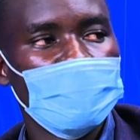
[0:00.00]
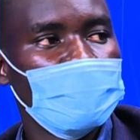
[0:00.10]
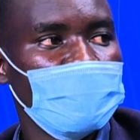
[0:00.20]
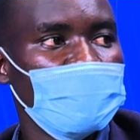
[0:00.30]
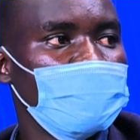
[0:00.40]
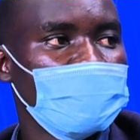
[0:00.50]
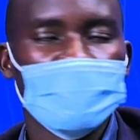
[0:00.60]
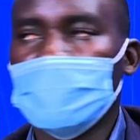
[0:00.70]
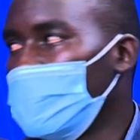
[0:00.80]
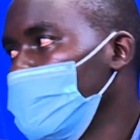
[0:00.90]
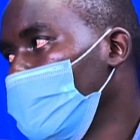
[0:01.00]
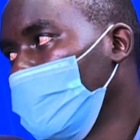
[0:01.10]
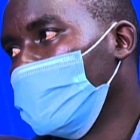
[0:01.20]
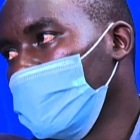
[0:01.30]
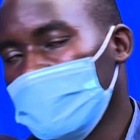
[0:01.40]
He gave it at a capacity of
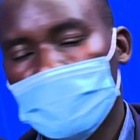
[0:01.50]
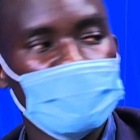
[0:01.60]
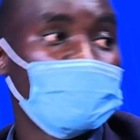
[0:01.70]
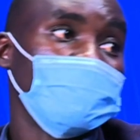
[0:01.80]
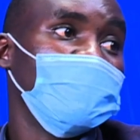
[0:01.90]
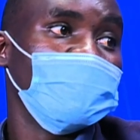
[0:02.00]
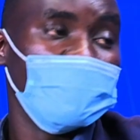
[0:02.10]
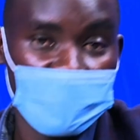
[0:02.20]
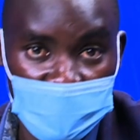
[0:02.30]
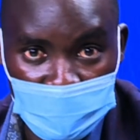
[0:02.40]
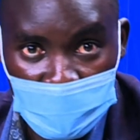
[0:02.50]
a president, not as a party leader,